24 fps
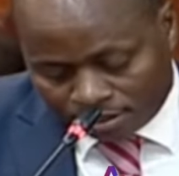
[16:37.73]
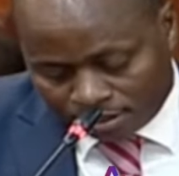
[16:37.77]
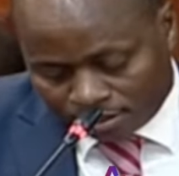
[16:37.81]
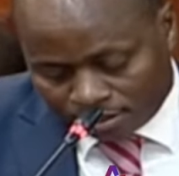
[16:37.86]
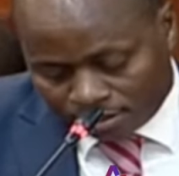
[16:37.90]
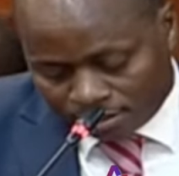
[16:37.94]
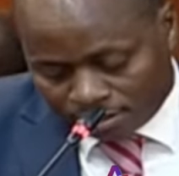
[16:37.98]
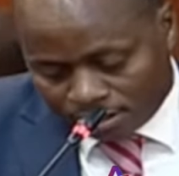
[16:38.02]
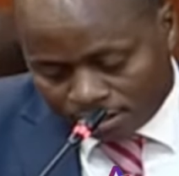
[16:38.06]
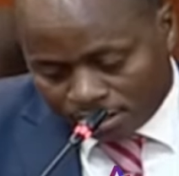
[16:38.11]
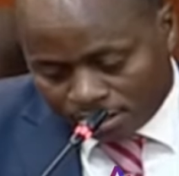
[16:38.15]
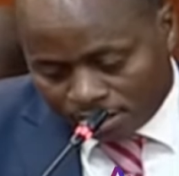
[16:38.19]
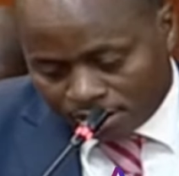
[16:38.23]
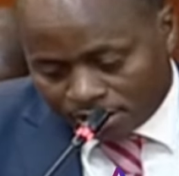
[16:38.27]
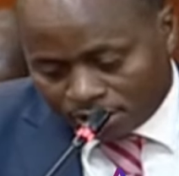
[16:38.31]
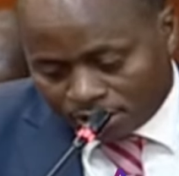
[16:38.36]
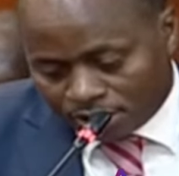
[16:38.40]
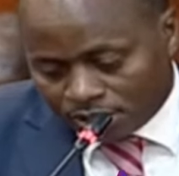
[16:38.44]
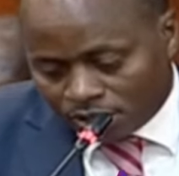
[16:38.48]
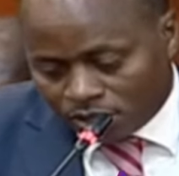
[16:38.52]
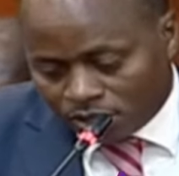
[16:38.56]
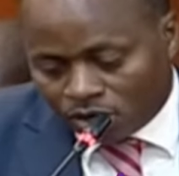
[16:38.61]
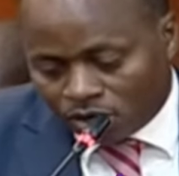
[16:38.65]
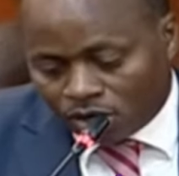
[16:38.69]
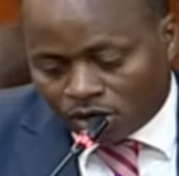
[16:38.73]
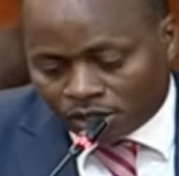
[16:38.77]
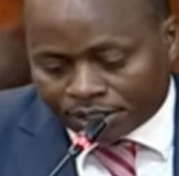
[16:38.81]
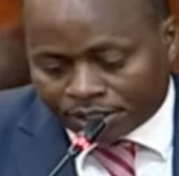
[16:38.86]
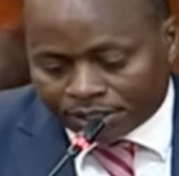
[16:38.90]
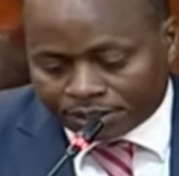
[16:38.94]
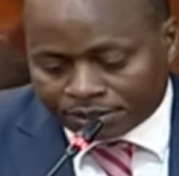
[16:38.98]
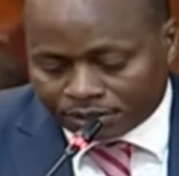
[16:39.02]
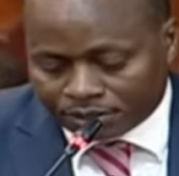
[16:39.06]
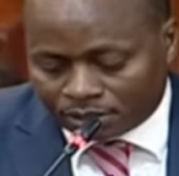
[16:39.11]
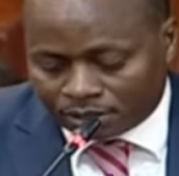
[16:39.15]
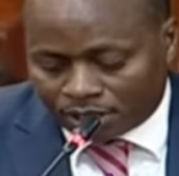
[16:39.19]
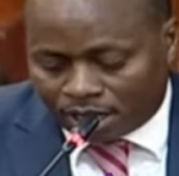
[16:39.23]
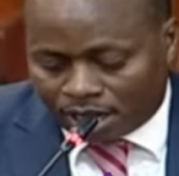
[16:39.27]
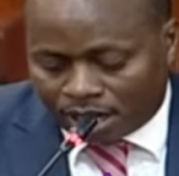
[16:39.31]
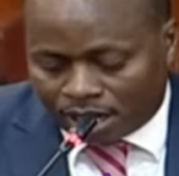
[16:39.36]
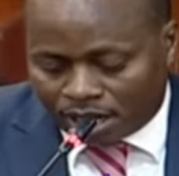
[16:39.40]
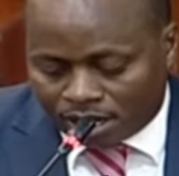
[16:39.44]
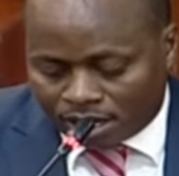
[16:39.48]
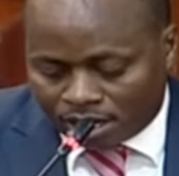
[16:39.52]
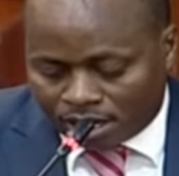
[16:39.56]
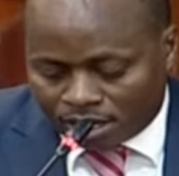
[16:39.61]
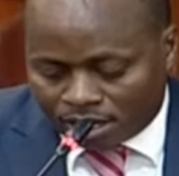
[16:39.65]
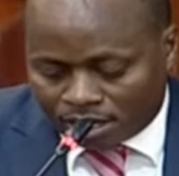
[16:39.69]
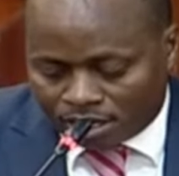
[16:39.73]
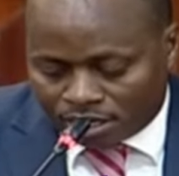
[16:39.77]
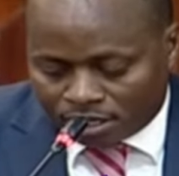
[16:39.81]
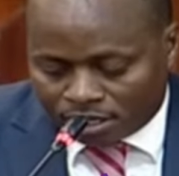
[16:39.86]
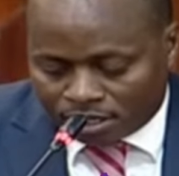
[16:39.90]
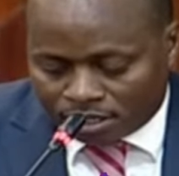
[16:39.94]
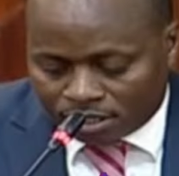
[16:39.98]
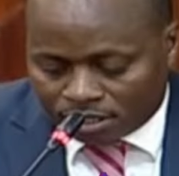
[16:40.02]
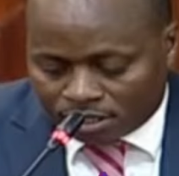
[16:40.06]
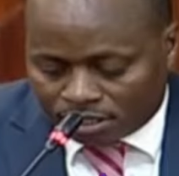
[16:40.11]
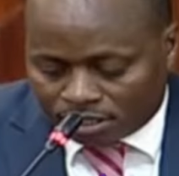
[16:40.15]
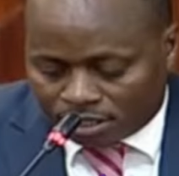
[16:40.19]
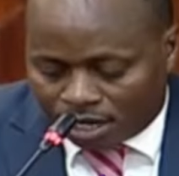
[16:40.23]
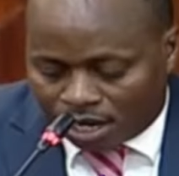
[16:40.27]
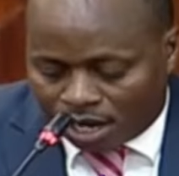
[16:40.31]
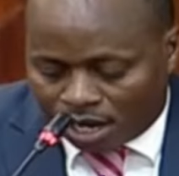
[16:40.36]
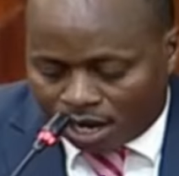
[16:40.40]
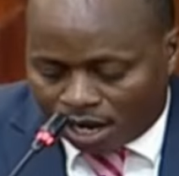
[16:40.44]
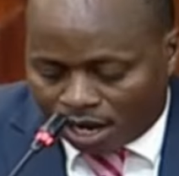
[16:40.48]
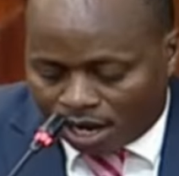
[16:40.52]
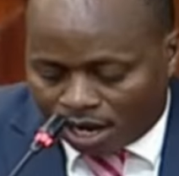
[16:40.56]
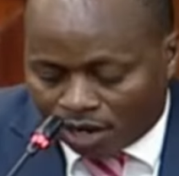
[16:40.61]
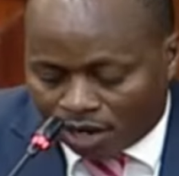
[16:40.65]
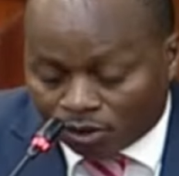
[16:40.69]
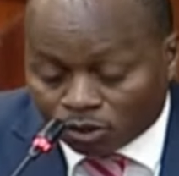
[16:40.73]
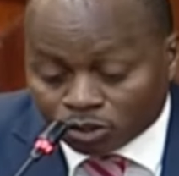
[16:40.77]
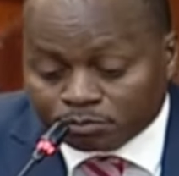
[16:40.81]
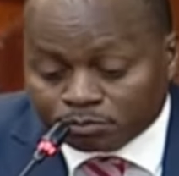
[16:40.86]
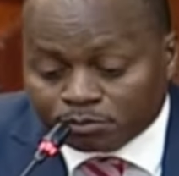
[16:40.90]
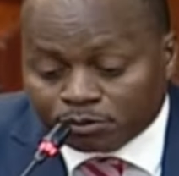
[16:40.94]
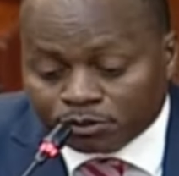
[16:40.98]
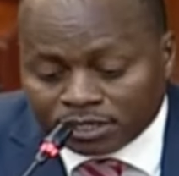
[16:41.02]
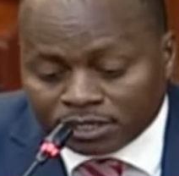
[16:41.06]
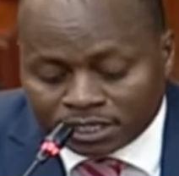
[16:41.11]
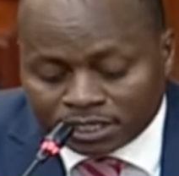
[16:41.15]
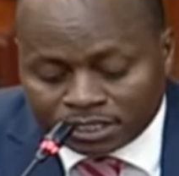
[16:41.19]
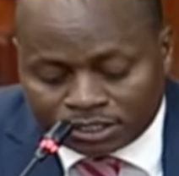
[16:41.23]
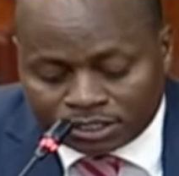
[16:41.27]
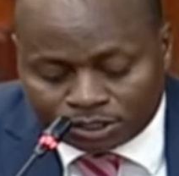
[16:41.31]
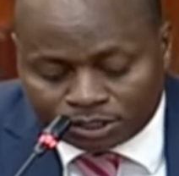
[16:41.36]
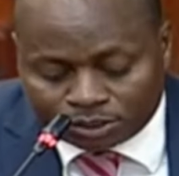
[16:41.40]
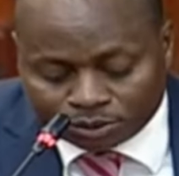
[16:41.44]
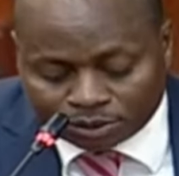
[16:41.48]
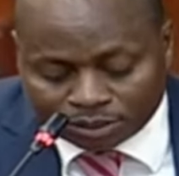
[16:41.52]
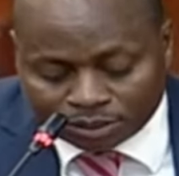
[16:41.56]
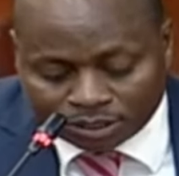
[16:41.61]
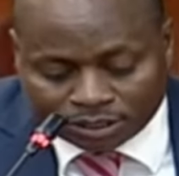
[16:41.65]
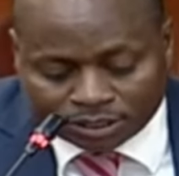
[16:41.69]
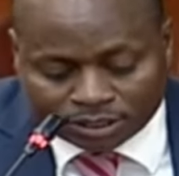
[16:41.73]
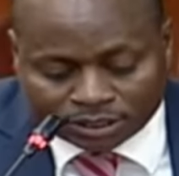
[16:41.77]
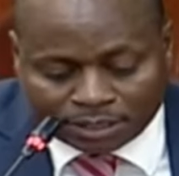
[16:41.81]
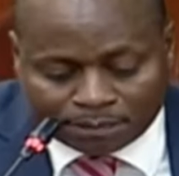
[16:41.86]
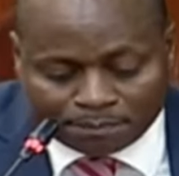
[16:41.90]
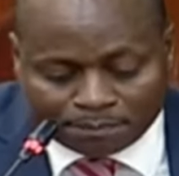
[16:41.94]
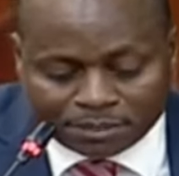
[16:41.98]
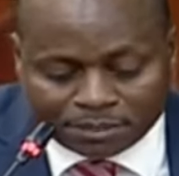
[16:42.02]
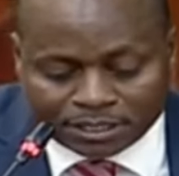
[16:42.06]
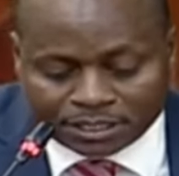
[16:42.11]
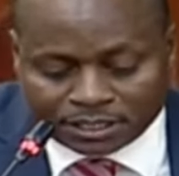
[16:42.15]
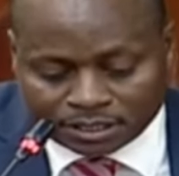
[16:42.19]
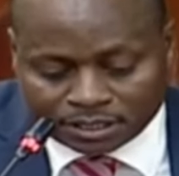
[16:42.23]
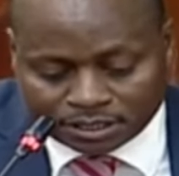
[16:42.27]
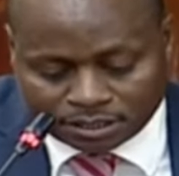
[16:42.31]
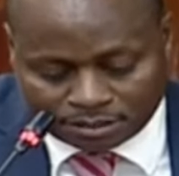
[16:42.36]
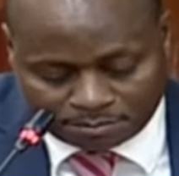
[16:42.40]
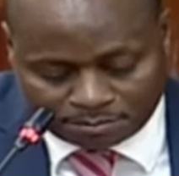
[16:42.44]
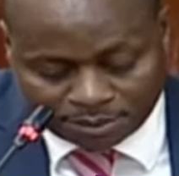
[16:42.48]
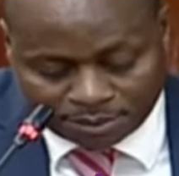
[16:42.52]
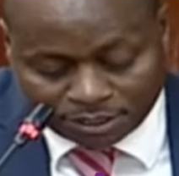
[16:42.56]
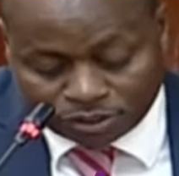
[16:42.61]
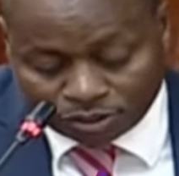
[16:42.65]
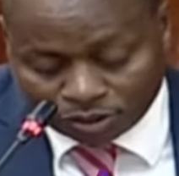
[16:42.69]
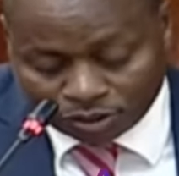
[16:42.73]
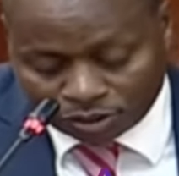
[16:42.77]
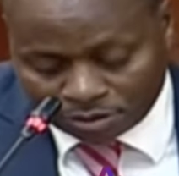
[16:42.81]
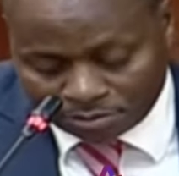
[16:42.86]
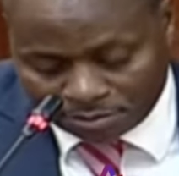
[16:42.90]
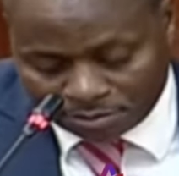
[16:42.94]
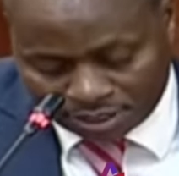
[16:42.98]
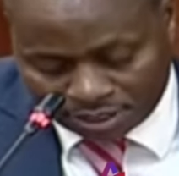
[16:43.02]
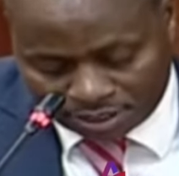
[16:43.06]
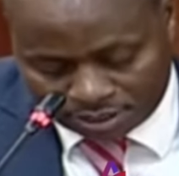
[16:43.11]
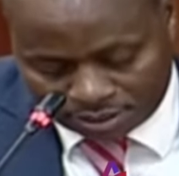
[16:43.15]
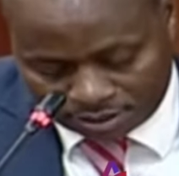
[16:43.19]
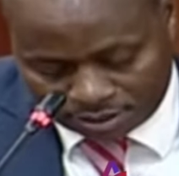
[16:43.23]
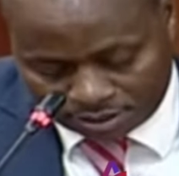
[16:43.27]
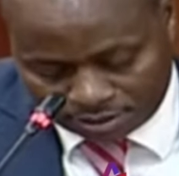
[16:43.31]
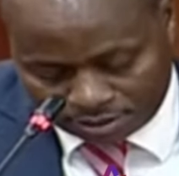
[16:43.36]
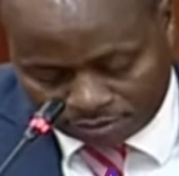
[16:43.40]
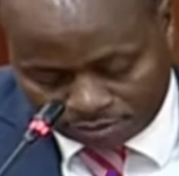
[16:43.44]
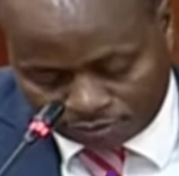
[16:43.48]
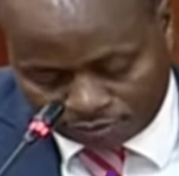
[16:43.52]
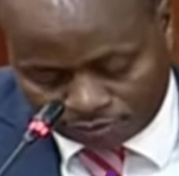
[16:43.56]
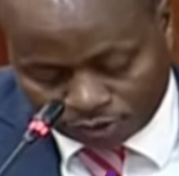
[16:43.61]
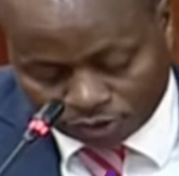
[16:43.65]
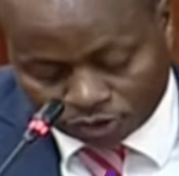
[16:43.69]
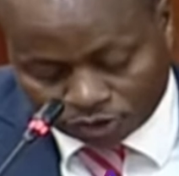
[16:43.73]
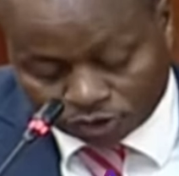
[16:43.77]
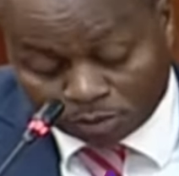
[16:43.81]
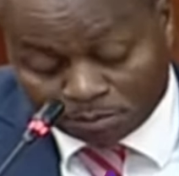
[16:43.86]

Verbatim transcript: here. Okay. We are dealing with the facts. I was bullied to submit bid document for